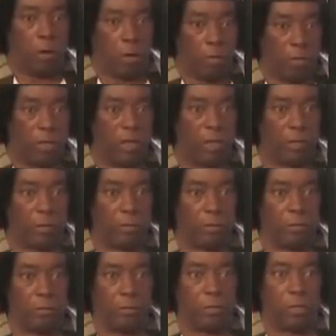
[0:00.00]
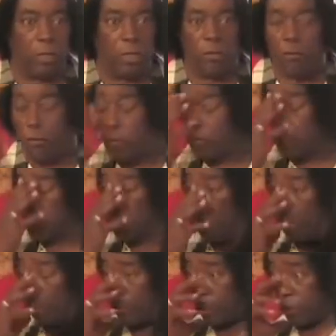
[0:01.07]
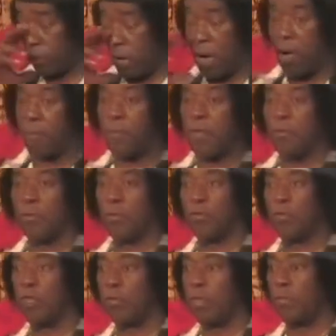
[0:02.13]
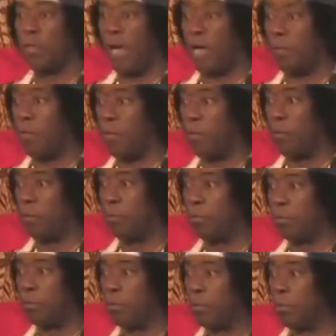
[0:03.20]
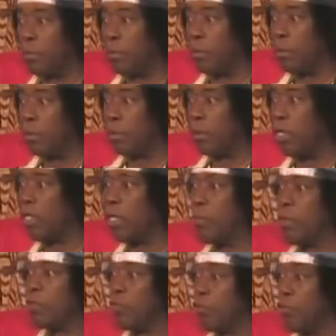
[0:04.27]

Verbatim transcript: Are we clear? For instance, like when our people agree to be black people, they come under